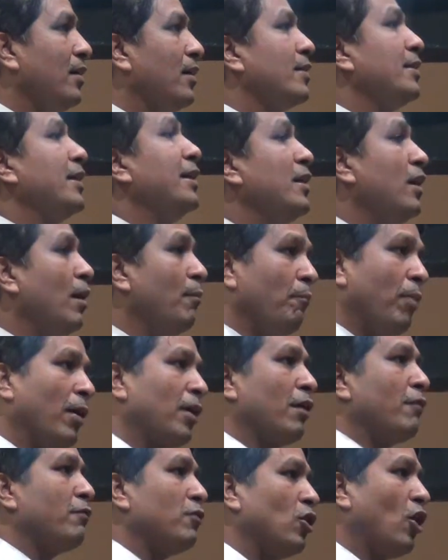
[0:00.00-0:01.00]
the number
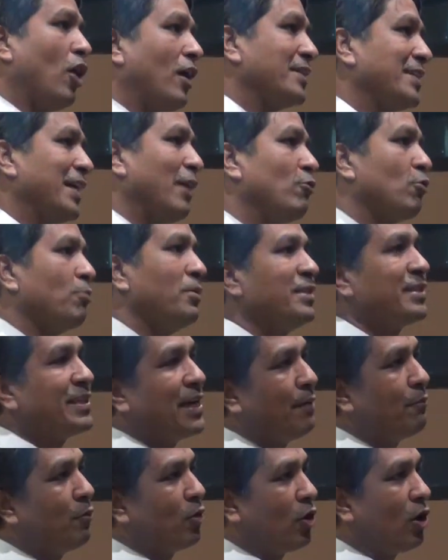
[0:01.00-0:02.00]
of dots have to be
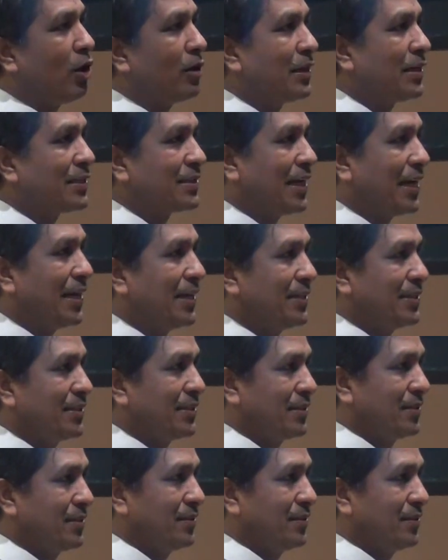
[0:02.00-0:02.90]
same on all the sides.